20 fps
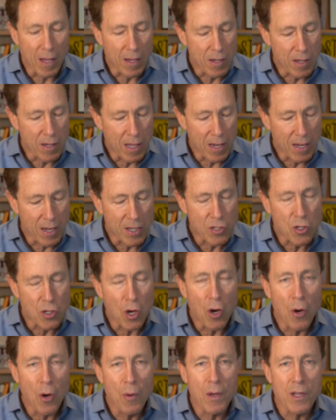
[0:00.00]
as
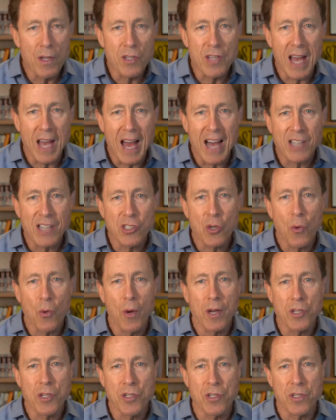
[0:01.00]
always, ask
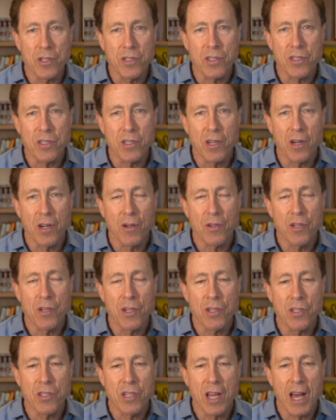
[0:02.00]
questions.
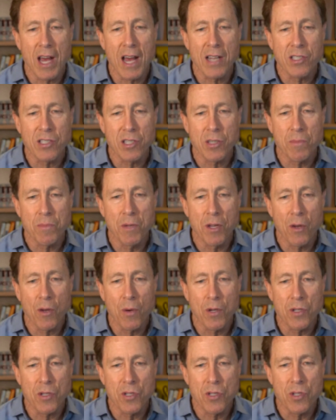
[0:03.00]
Just ask as many
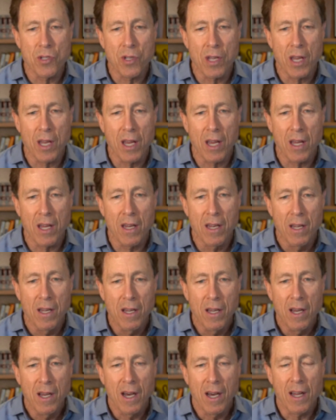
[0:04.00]
questions as you can.
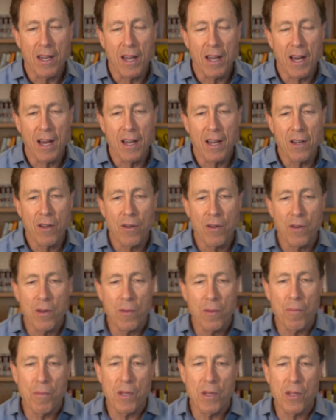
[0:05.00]
Anand, good to
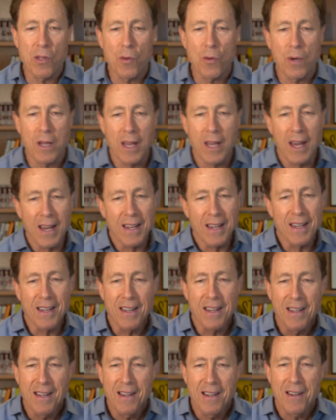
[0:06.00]
meet you again.
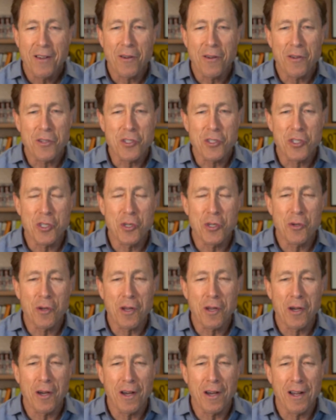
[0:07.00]
Good to see you
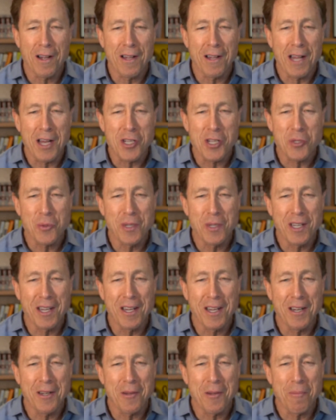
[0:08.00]
last
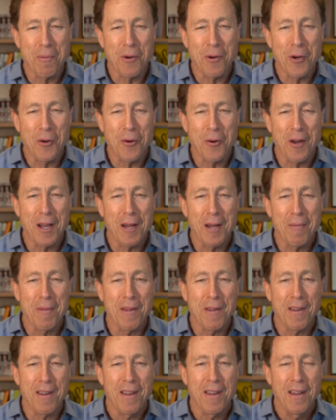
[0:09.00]
weekend in the program,
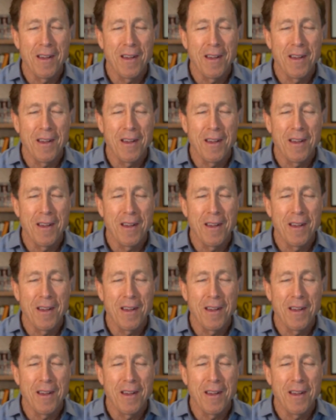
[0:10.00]
and